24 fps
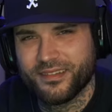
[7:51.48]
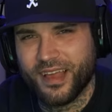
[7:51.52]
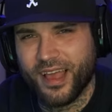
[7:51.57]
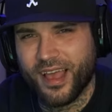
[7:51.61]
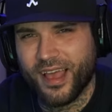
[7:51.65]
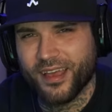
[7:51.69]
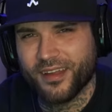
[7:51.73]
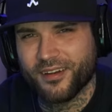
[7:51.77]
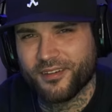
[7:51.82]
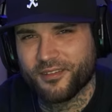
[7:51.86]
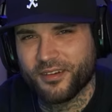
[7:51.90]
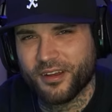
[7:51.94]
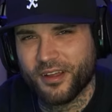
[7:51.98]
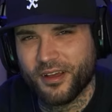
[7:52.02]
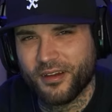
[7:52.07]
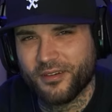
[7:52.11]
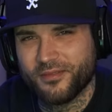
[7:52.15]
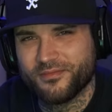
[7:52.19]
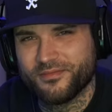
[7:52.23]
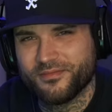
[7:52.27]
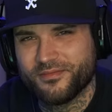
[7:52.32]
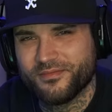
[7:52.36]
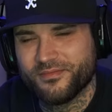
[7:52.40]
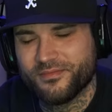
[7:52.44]
I don't know.
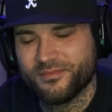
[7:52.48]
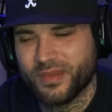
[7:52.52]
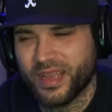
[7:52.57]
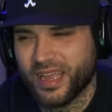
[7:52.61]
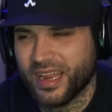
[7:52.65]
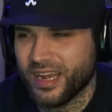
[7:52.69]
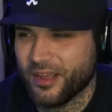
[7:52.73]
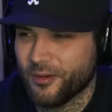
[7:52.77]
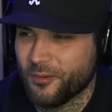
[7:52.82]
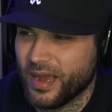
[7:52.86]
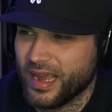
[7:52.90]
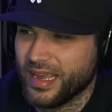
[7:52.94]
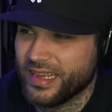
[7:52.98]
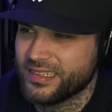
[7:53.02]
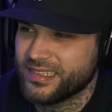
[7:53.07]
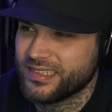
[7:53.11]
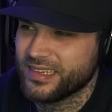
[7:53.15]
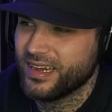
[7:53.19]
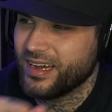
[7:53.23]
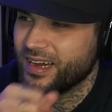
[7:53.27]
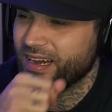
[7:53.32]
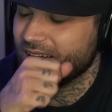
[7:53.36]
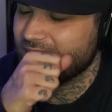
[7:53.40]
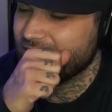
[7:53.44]
But anyways,
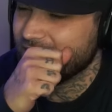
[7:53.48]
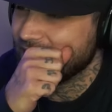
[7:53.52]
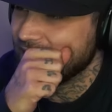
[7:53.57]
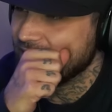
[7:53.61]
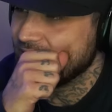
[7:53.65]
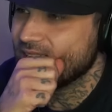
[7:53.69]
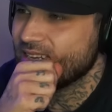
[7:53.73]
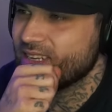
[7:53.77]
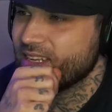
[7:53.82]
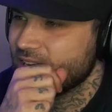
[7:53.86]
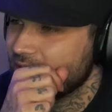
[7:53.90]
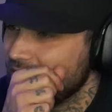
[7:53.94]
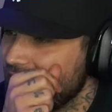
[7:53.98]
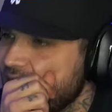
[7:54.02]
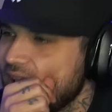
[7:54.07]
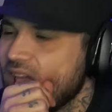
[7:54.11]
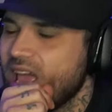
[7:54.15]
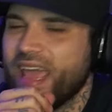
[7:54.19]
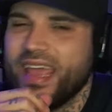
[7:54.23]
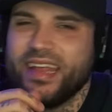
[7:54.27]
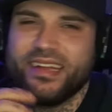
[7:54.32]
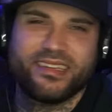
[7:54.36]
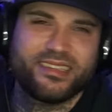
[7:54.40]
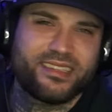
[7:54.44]
you know, I
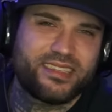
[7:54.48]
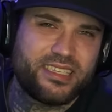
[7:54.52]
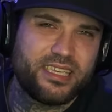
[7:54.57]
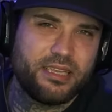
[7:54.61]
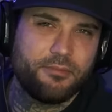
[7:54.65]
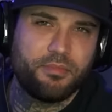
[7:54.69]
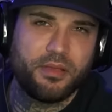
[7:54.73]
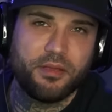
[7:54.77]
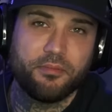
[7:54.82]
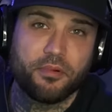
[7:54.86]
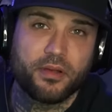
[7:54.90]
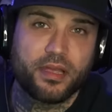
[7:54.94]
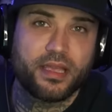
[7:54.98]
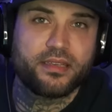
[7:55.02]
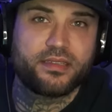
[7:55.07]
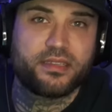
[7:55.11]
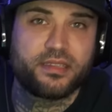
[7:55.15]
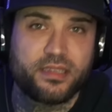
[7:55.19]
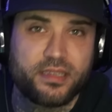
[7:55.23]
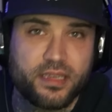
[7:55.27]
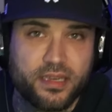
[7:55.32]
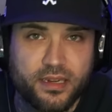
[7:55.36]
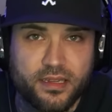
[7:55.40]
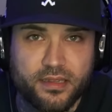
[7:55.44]
hate to see people get
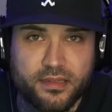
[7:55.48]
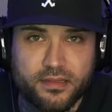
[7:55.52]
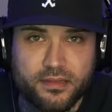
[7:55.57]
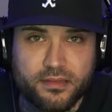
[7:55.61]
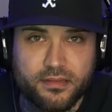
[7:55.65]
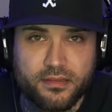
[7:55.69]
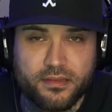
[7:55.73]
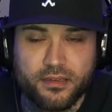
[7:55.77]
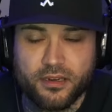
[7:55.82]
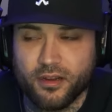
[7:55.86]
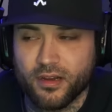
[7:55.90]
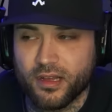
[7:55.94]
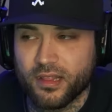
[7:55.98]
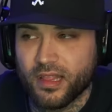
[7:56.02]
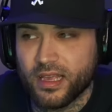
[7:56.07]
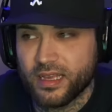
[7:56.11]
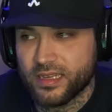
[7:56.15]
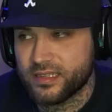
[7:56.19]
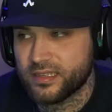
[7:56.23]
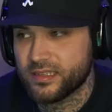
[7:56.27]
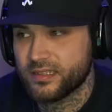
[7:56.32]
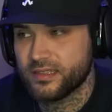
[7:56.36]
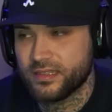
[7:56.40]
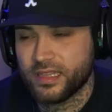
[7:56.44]
sentenced, you know,
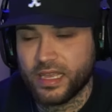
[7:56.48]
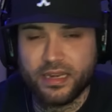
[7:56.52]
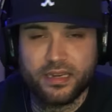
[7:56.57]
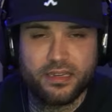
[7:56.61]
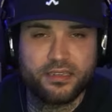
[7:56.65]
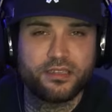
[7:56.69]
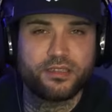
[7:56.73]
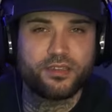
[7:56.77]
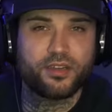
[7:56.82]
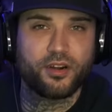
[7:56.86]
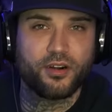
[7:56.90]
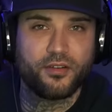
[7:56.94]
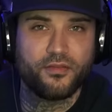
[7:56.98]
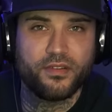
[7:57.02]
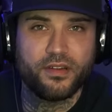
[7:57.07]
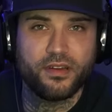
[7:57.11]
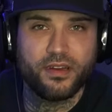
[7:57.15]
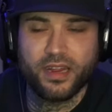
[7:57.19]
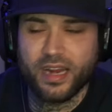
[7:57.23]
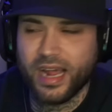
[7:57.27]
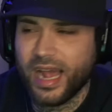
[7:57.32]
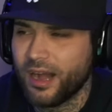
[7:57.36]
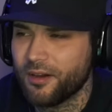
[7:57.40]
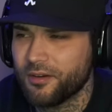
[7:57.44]
unless they deserve it.
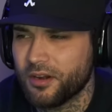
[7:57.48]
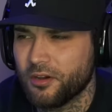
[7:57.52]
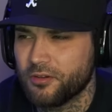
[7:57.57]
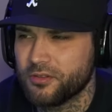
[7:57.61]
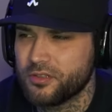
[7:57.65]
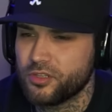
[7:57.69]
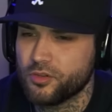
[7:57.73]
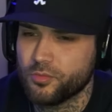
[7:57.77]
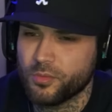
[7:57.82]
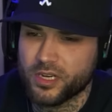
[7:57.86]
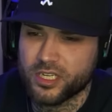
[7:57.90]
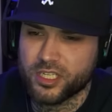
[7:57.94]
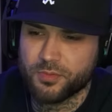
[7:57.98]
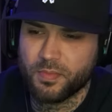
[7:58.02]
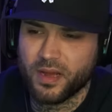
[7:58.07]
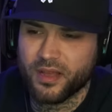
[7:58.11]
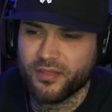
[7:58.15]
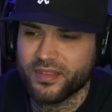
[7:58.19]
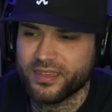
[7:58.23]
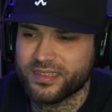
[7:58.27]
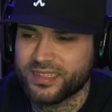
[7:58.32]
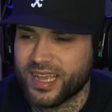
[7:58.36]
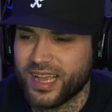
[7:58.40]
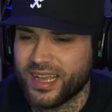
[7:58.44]
And I don't know too much
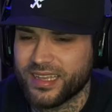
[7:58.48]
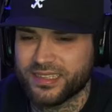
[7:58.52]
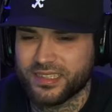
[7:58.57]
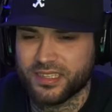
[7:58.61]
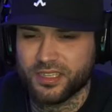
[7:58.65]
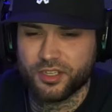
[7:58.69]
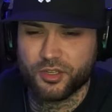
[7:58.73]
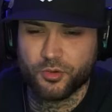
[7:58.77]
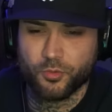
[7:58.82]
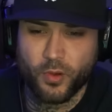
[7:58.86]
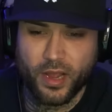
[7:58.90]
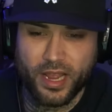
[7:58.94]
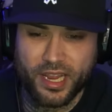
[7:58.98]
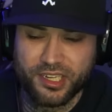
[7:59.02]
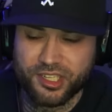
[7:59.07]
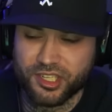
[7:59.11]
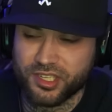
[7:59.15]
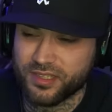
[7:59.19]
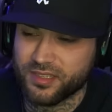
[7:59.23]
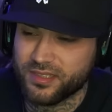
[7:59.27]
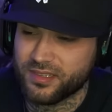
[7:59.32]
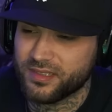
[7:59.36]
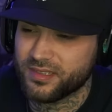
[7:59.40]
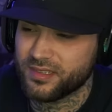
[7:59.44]
about this guy's
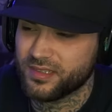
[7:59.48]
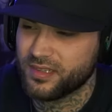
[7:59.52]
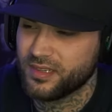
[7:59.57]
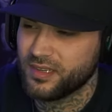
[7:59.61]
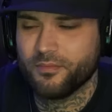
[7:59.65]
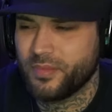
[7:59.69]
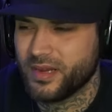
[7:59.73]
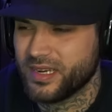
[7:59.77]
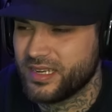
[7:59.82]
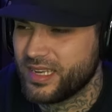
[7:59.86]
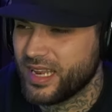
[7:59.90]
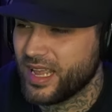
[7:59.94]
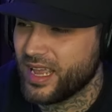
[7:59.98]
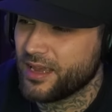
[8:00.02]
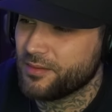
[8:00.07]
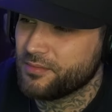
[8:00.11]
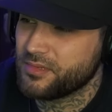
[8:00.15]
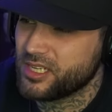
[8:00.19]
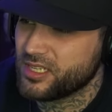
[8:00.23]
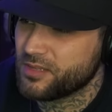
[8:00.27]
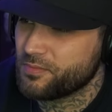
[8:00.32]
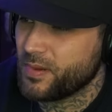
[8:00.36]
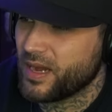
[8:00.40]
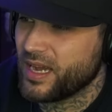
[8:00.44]
situations, but damn,
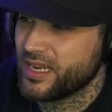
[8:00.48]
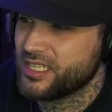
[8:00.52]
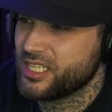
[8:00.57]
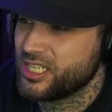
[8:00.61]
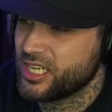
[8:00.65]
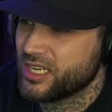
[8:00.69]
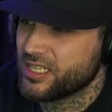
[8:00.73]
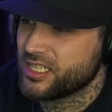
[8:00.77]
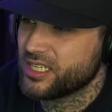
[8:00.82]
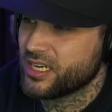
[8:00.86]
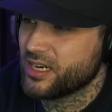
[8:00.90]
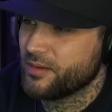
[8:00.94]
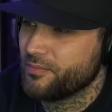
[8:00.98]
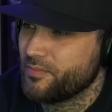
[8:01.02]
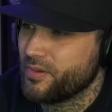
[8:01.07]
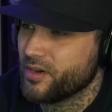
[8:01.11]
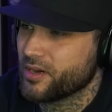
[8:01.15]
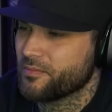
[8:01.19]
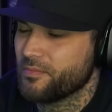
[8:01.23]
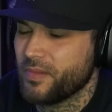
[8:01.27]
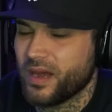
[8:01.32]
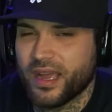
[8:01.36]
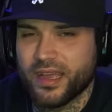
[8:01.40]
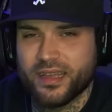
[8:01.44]
just by judging a
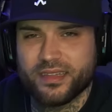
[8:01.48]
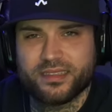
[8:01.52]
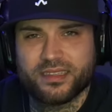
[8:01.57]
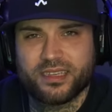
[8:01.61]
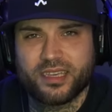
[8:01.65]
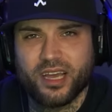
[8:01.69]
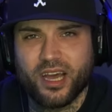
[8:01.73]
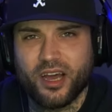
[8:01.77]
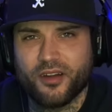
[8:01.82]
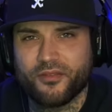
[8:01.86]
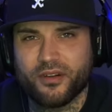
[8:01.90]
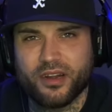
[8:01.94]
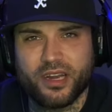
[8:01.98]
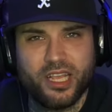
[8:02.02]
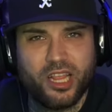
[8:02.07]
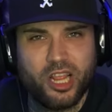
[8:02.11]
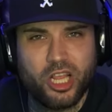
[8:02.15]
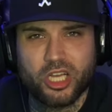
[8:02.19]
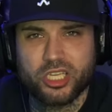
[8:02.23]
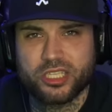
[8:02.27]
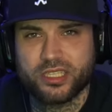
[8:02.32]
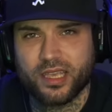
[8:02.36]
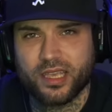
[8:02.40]
book by its cover, he looks